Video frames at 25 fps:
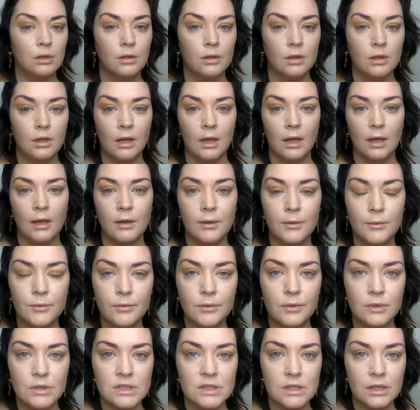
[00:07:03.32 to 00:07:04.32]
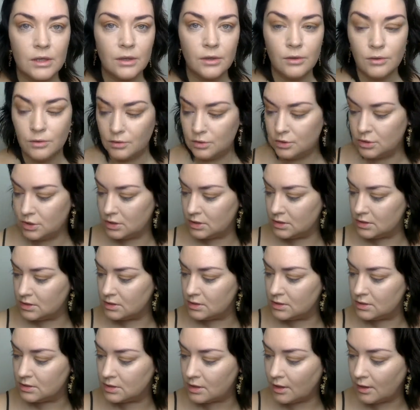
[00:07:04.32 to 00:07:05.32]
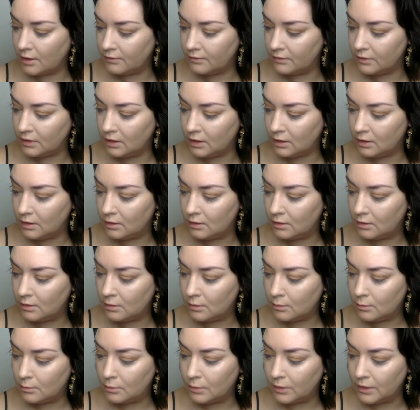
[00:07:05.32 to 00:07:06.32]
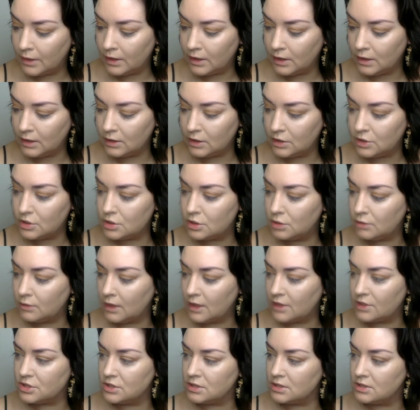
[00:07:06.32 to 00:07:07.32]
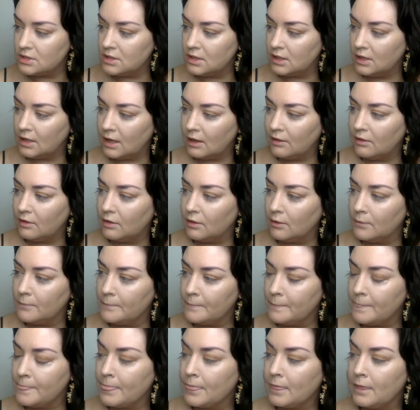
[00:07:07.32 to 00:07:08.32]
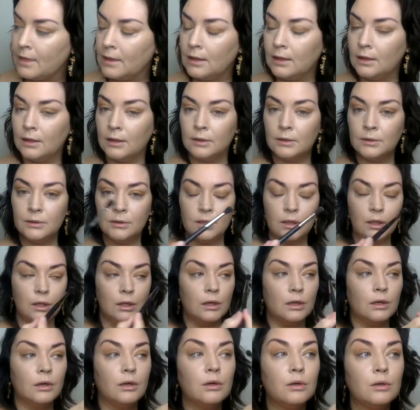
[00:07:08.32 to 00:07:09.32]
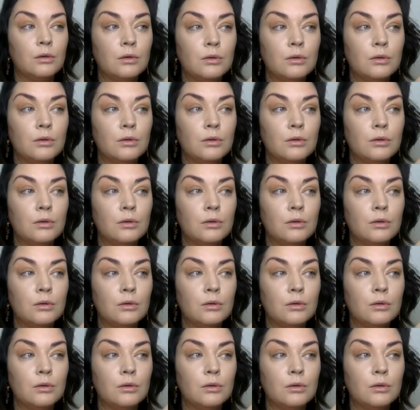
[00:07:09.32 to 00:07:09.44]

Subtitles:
Okay, so just softly blending the two edges together here.